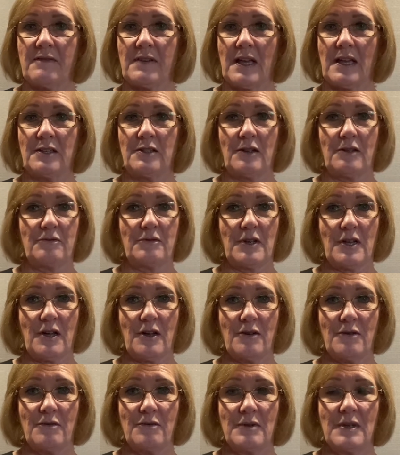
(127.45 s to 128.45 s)
I don't
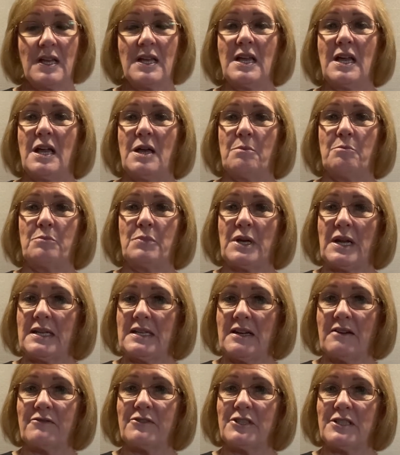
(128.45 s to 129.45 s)
know, but I
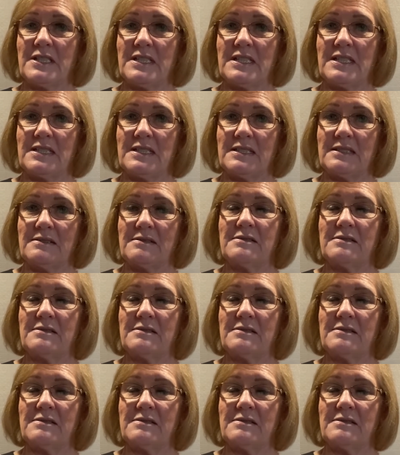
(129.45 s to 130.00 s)
never did.